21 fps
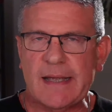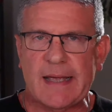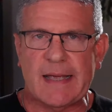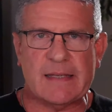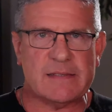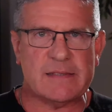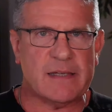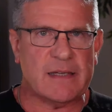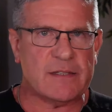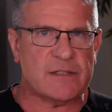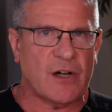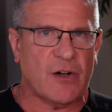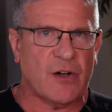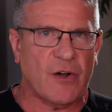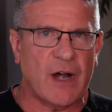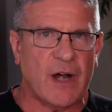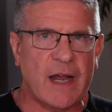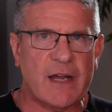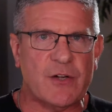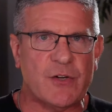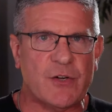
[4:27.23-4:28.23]

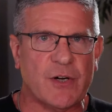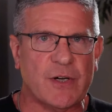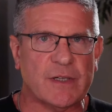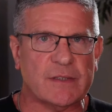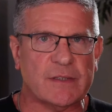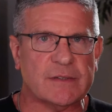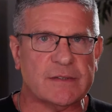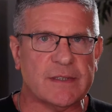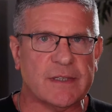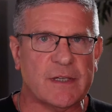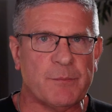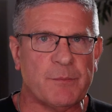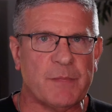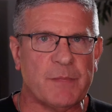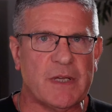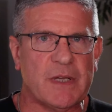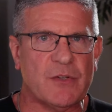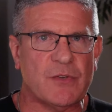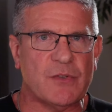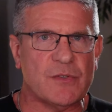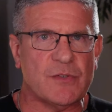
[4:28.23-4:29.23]
SSRI drugs that can be
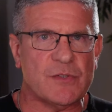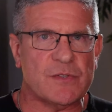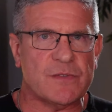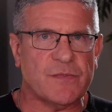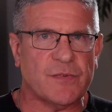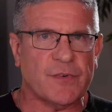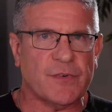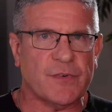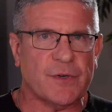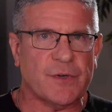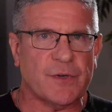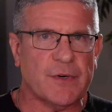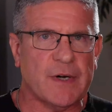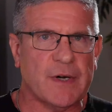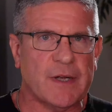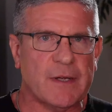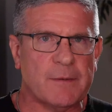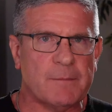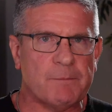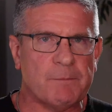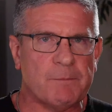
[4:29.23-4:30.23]
used for